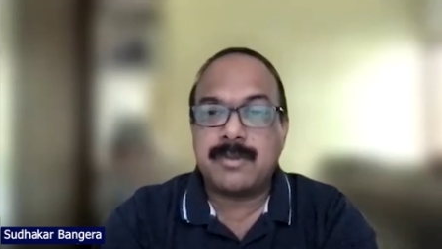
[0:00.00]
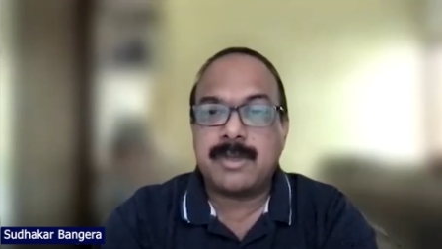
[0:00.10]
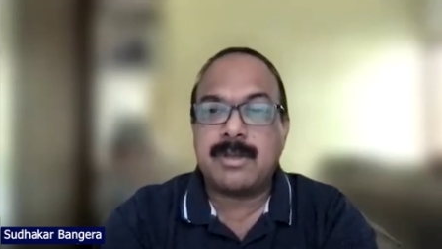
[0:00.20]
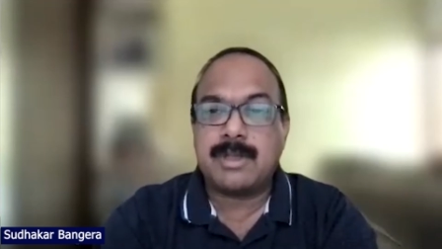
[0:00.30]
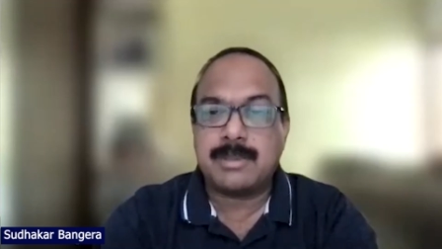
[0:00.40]
We phase
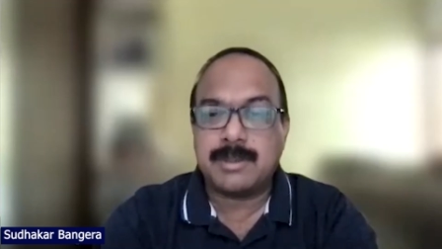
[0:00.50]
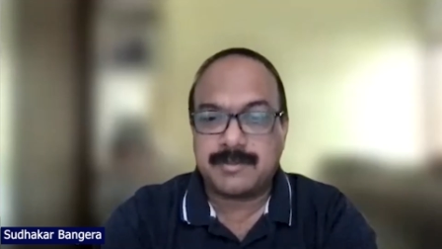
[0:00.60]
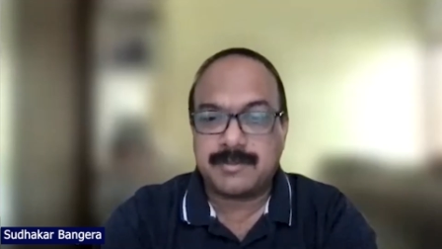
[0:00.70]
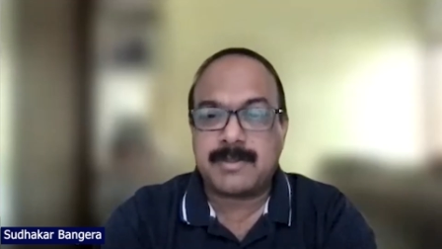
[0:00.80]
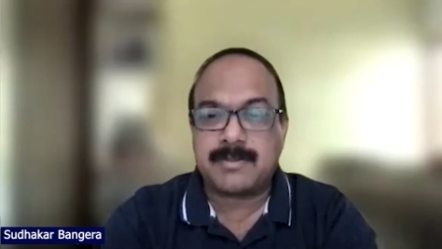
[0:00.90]
call four. them as
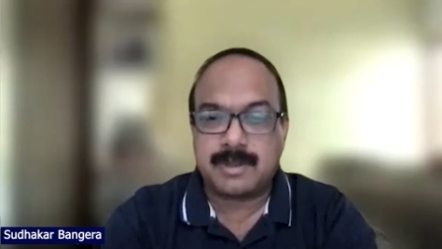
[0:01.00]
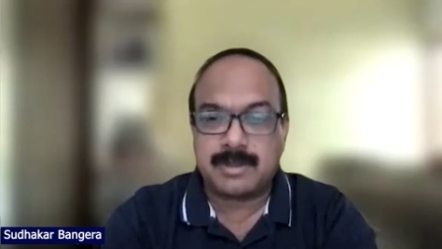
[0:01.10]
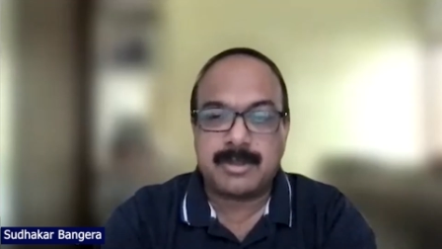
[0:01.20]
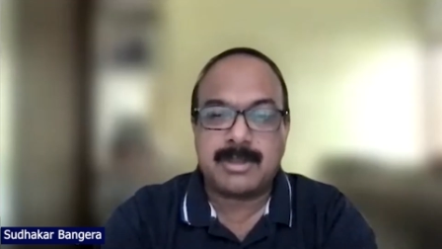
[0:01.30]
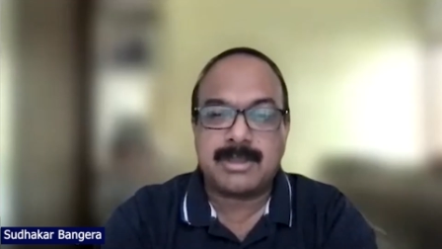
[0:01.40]
phase four okay.
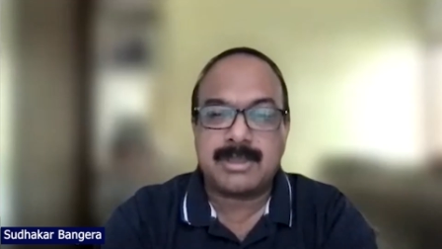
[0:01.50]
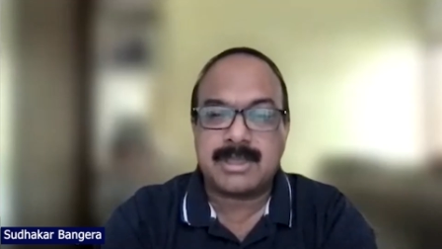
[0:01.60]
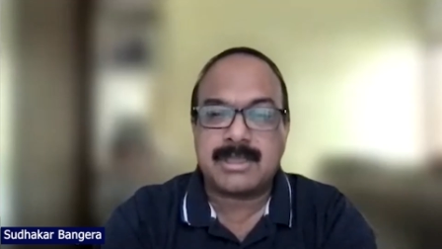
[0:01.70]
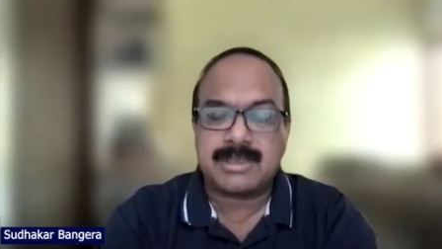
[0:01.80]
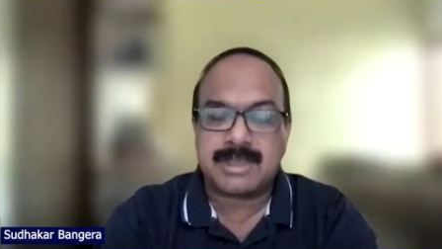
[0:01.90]
because it's
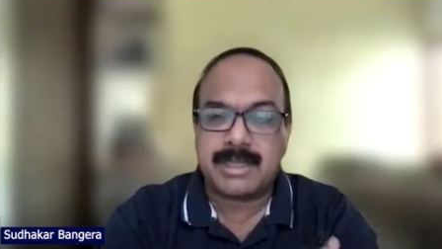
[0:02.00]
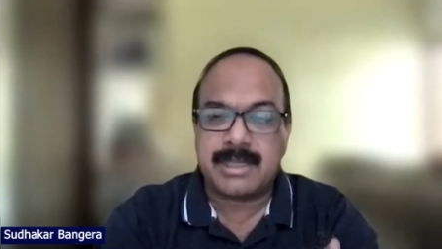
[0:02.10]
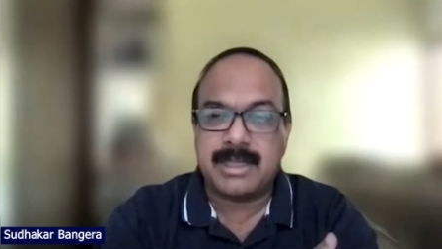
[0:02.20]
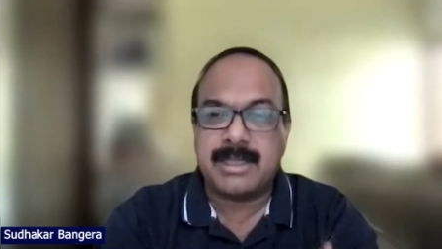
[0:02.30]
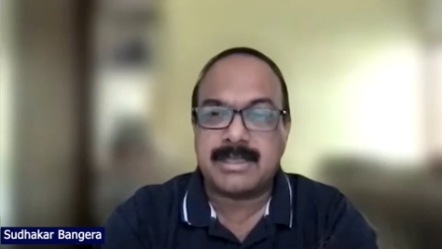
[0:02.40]
a study,
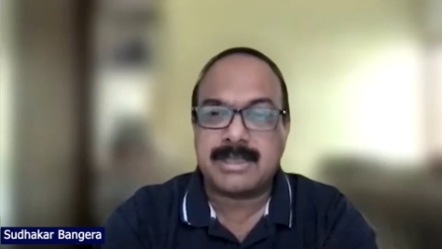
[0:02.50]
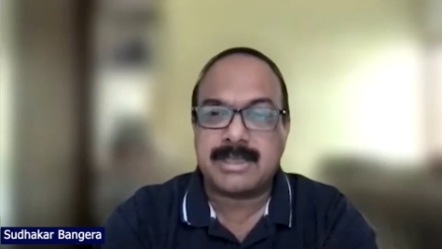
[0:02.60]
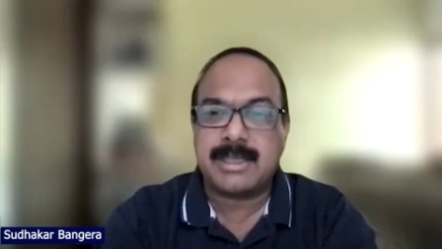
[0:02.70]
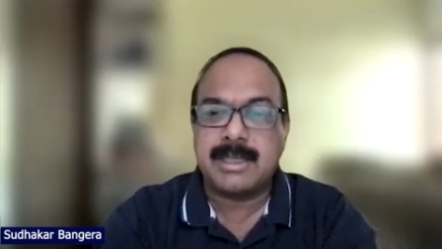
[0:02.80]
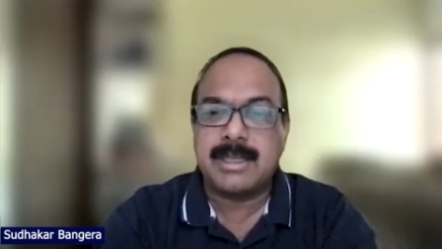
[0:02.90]
clinical
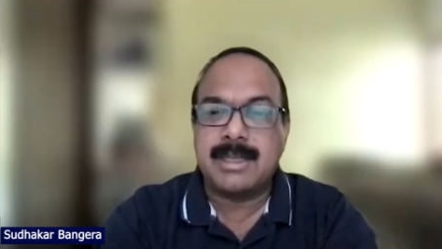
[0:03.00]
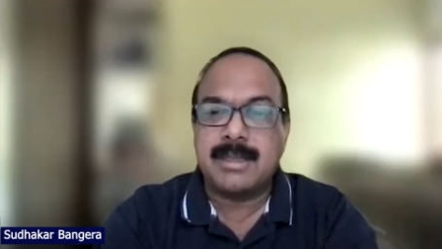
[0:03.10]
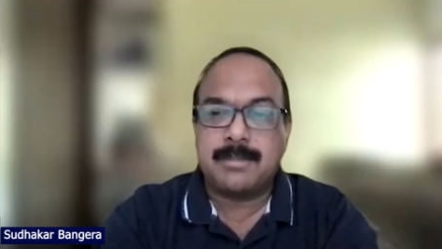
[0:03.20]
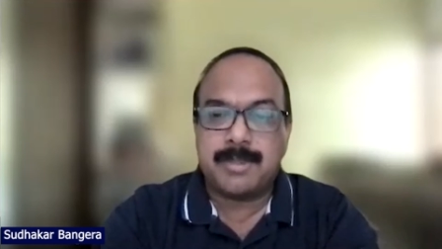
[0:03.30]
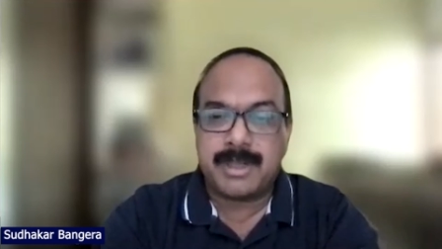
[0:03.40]
study,
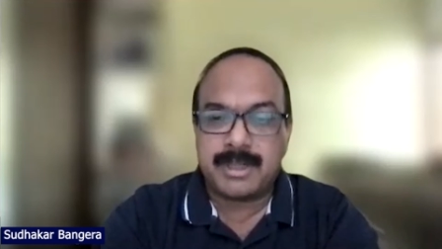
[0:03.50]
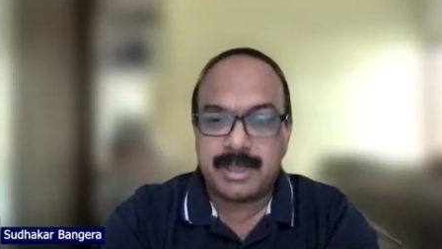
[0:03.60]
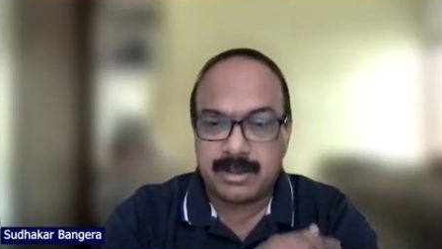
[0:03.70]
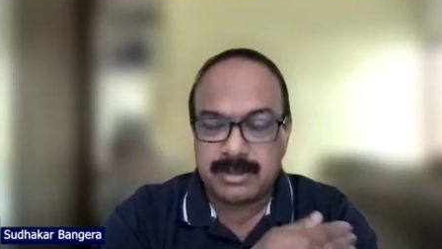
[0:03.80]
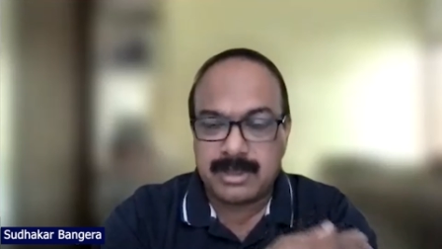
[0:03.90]
but okay.
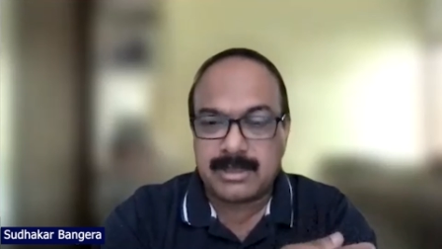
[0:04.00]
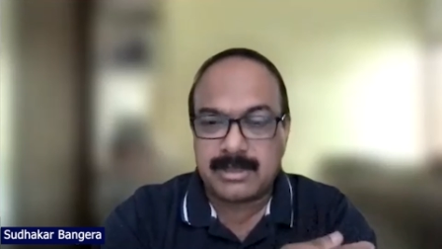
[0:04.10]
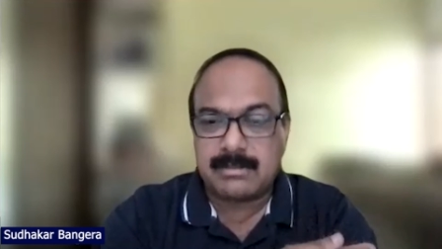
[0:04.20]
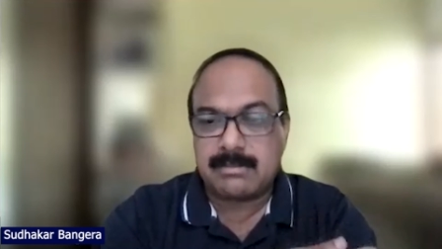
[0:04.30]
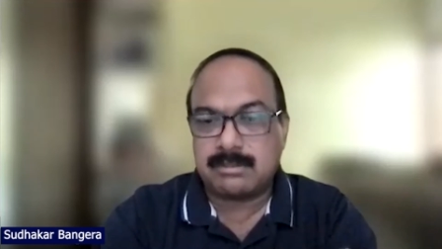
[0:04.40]
now there is.
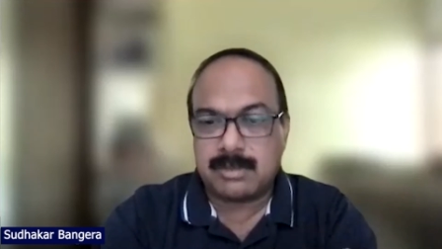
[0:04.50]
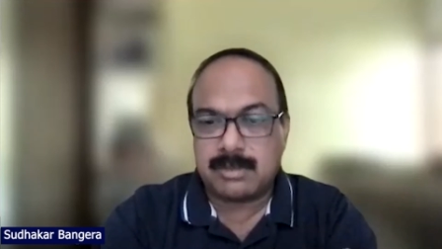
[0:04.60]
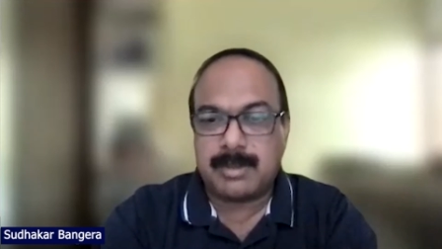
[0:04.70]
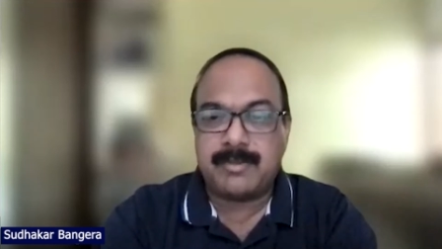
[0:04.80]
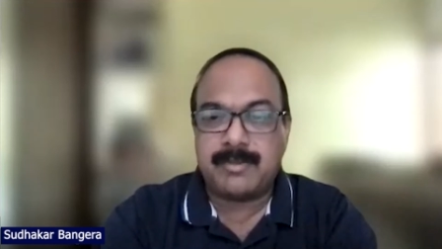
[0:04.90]
I
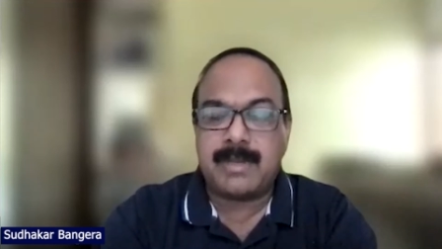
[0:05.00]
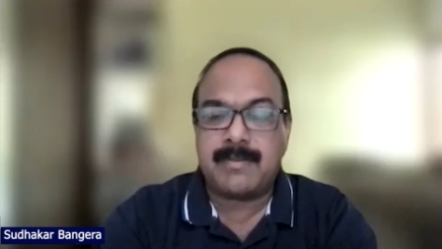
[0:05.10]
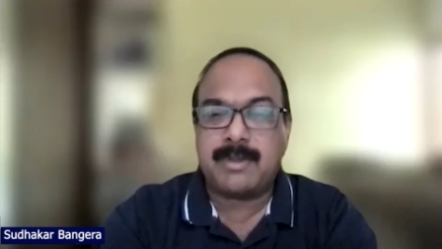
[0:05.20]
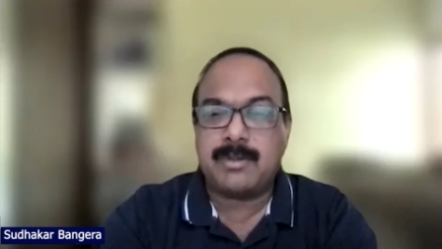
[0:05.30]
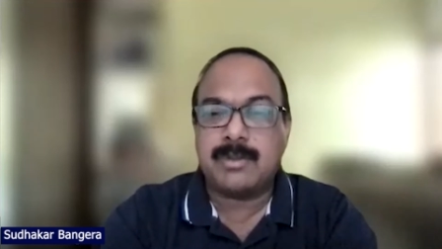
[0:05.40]
mean, we have
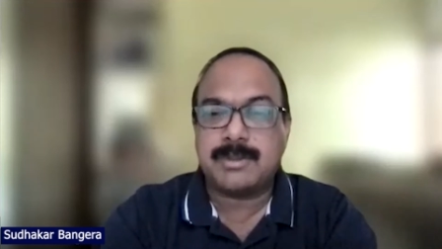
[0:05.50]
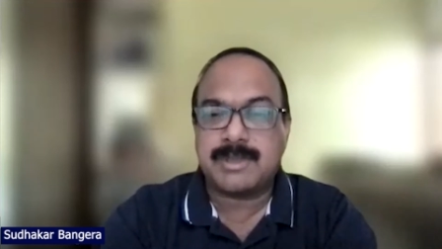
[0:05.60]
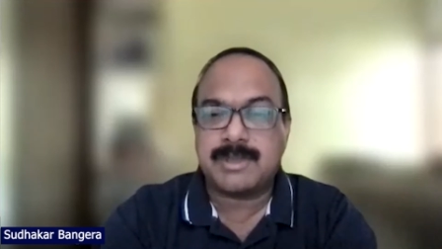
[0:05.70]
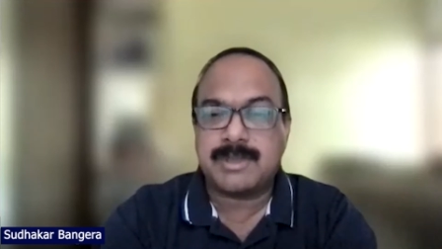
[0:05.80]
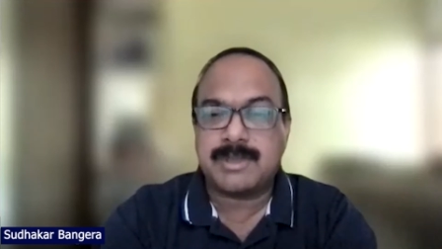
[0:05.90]
a huge
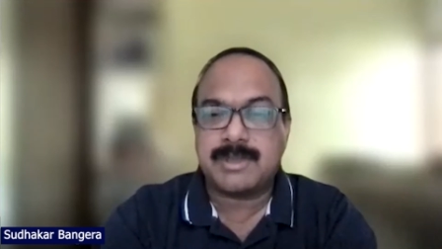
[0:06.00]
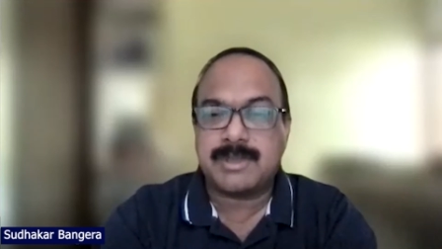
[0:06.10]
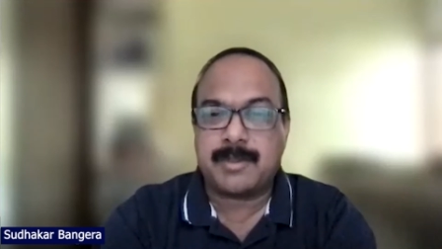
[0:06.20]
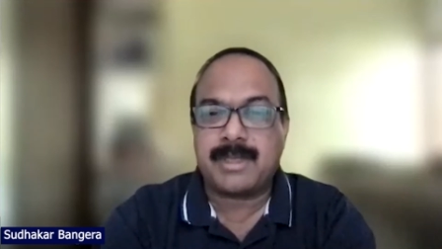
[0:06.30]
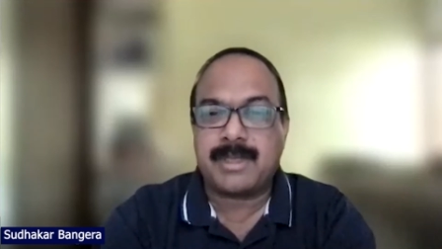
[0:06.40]

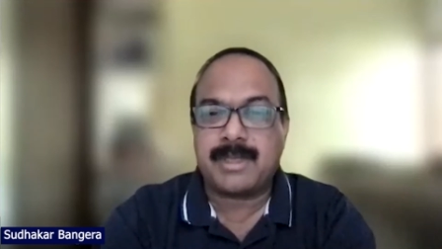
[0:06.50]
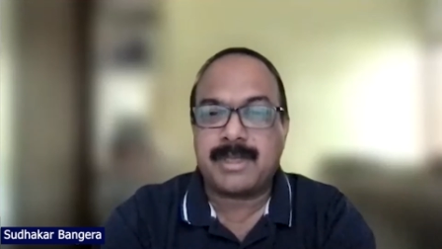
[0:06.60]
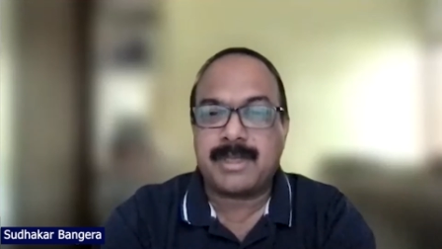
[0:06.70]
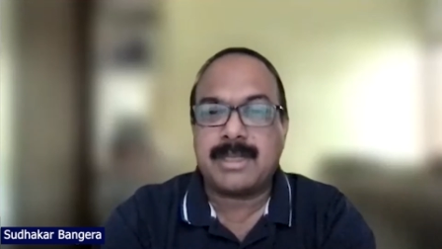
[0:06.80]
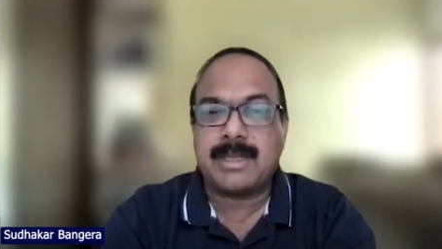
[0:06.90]
safety
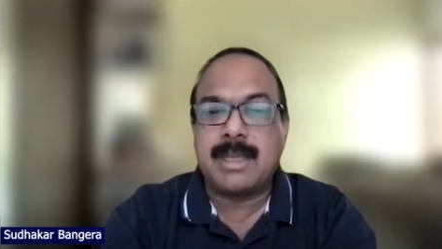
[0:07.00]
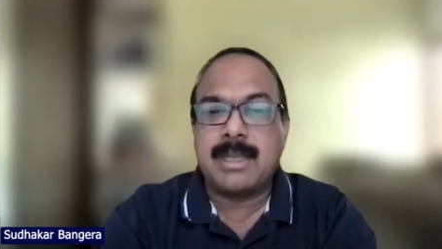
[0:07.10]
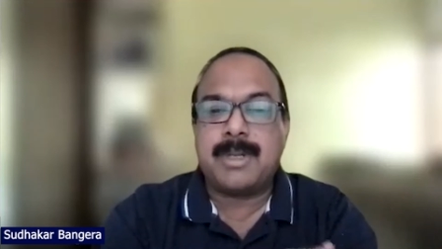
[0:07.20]
profile there,